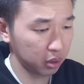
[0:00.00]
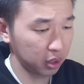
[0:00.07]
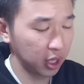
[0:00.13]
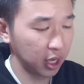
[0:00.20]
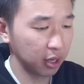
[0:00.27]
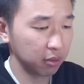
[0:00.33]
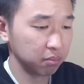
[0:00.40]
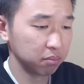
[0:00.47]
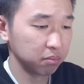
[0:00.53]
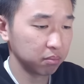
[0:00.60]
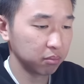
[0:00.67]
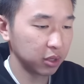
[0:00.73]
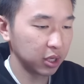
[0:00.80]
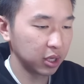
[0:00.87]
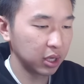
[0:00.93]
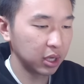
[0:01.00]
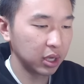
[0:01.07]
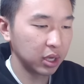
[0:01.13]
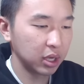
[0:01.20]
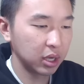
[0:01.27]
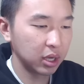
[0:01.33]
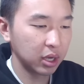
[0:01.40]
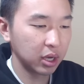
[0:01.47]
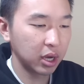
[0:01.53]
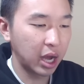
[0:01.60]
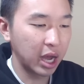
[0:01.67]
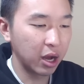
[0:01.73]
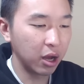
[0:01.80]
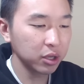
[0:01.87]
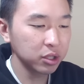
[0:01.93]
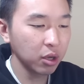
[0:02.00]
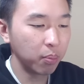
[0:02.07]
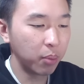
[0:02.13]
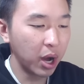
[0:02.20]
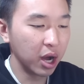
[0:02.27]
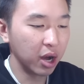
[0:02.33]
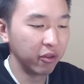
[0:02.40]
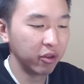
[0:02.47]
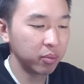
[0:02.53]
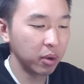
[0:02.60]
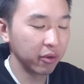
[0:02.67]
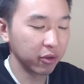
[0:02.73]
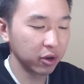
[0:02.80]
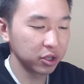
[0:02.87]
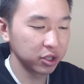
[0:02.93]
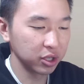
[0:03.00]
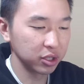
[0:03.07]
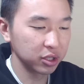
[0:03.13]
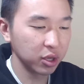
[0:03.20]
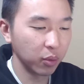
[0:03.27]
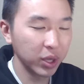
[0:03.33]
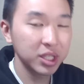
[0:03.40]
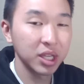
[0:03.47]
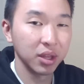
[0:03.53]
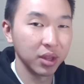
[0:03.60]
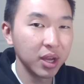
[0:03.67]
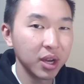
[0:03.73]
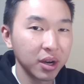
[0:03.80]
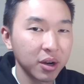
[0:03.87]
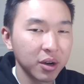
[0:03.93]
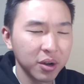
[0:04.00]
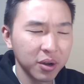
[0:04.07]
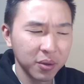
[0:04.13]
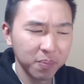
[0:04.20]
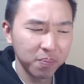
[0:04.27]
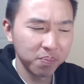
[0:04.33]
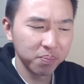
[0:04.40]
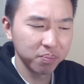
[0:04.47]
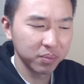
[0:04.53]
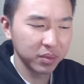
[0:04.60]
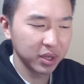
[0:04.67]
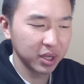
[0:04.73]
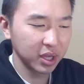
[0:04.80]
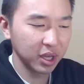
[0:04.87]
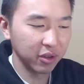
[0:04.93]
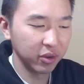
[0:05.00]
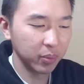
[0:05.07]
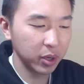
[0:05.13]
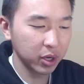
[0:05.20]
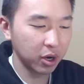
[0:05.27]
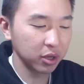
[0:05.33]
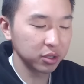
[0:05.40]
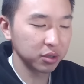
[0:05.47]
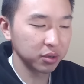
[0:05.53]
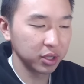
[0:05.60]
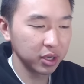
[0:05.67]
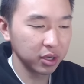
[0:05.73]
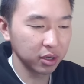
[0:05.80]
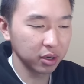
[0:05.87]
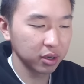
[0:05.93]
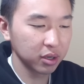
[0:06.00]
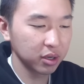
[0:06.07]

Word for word: Yeah. I also bought a football version, so what's in there? if football cards are in here.